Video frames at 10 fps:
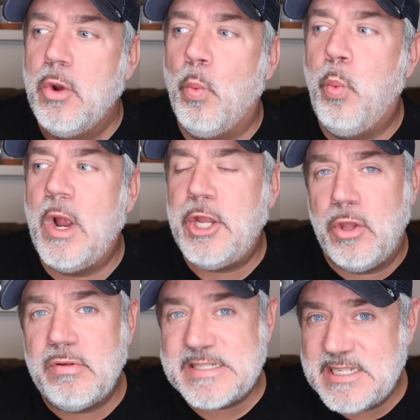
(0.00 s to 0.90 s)
When
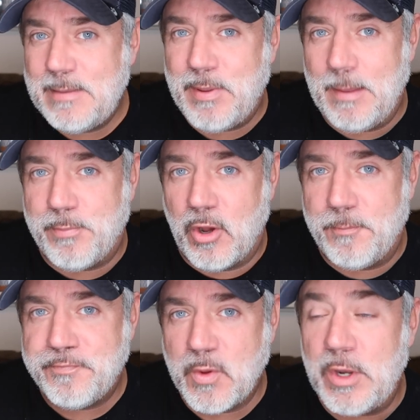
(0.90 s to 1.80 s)
you see
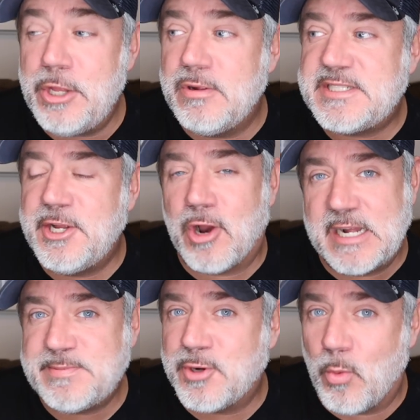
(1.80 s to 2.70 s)
people, when you see your husband